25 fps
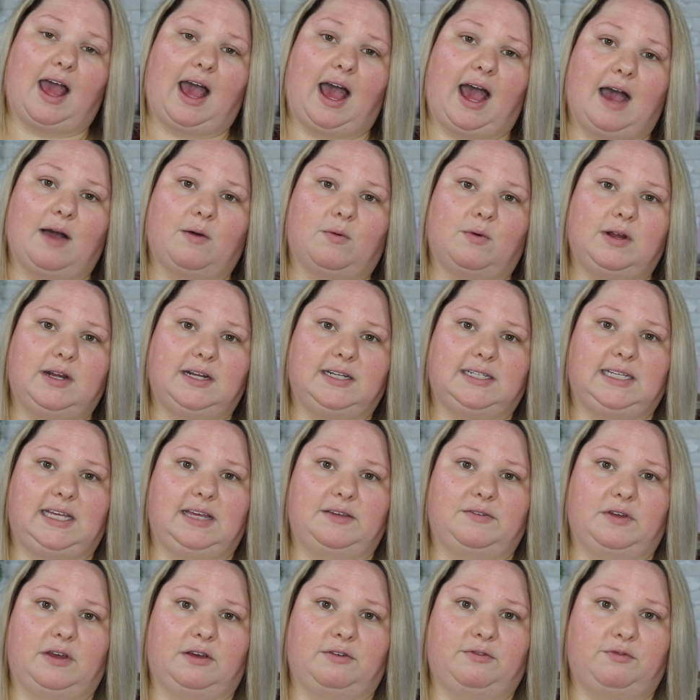I wanted to
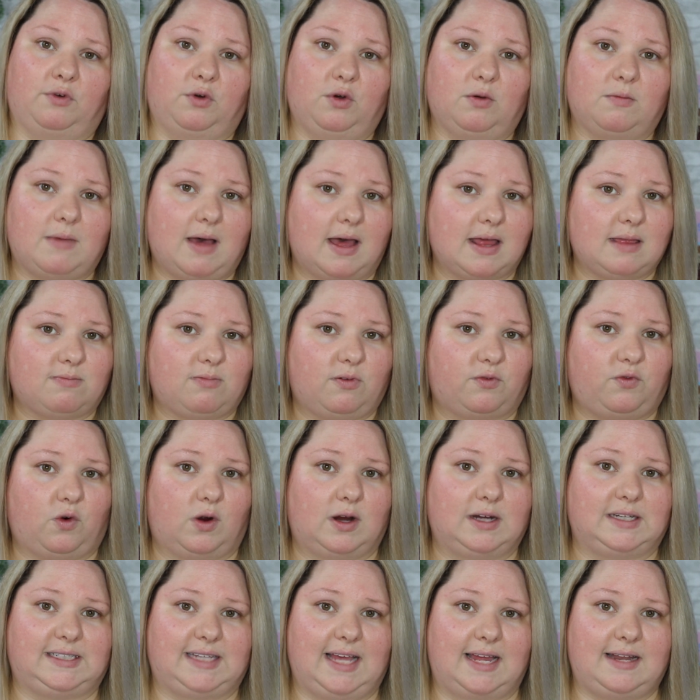give it a full month
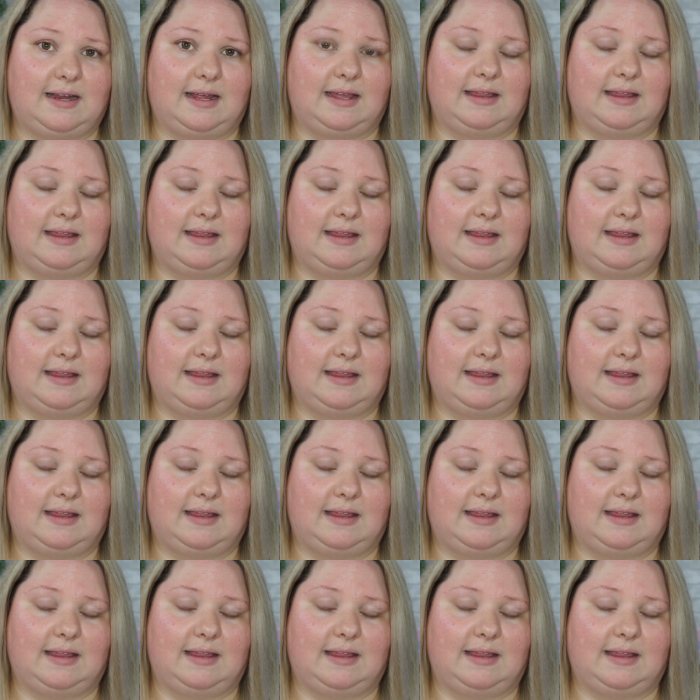before I said